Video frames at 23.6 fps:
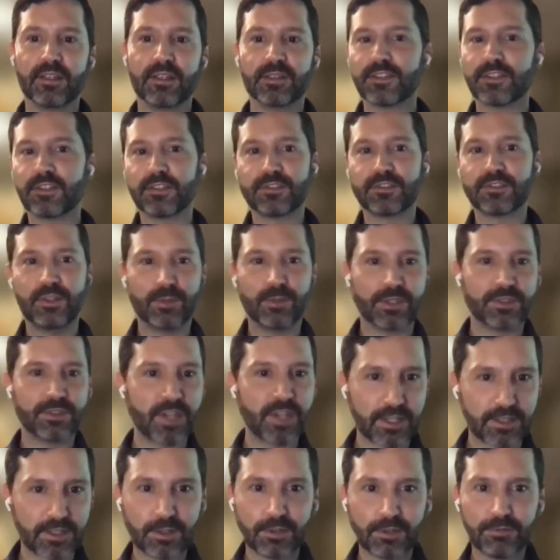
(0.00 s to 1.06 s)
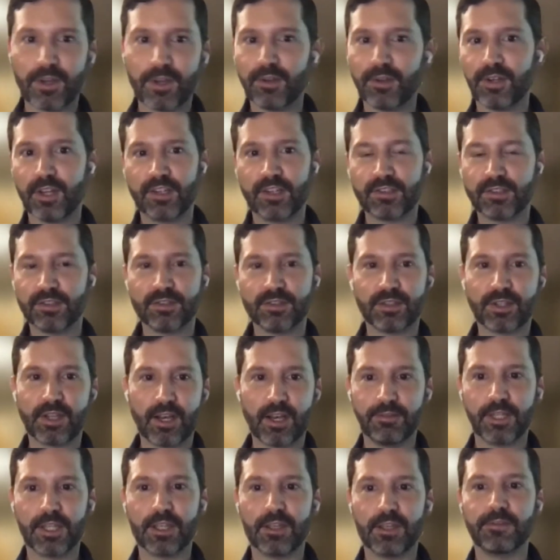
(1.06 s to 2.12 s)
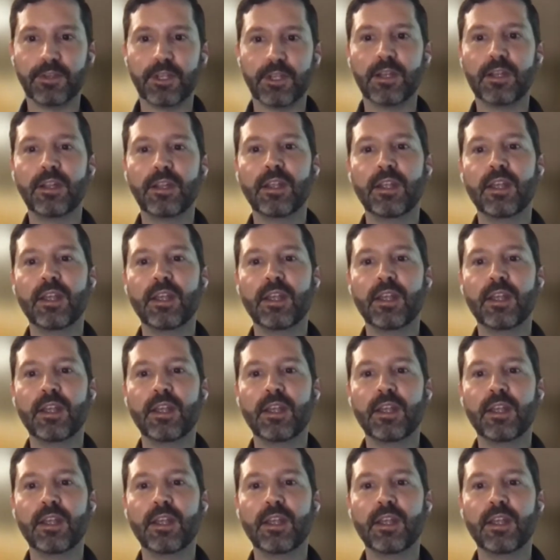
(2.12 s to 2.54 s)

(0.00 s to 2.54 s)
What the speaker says: Let's assume the technical foundations are kind of a given.